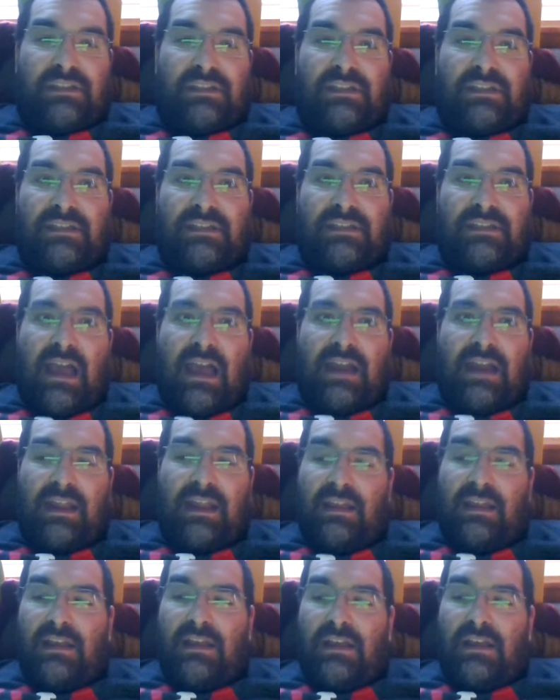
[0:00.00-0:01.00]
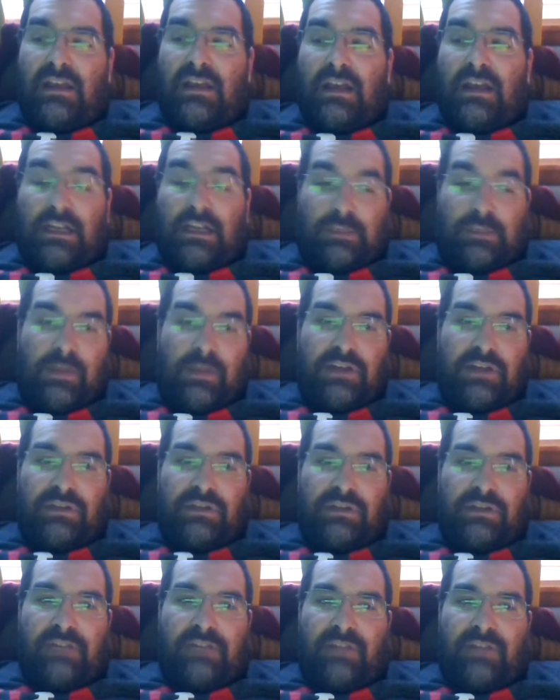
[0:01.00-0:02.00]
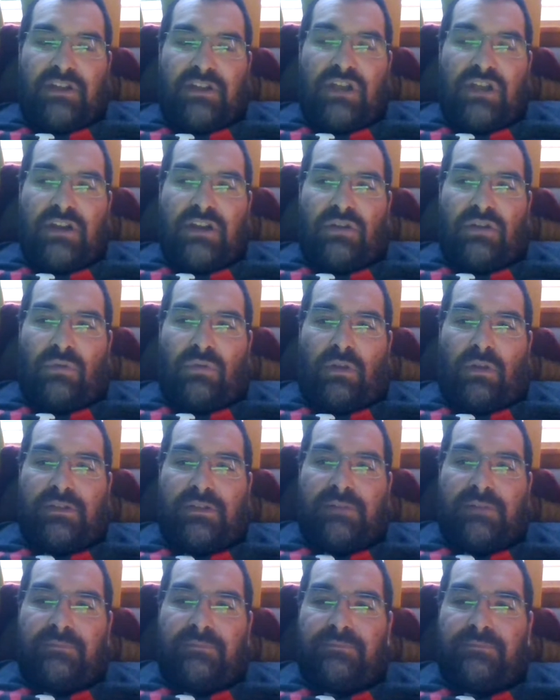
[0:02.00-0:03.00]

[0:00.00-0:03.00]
society, especially stuff like gender roles.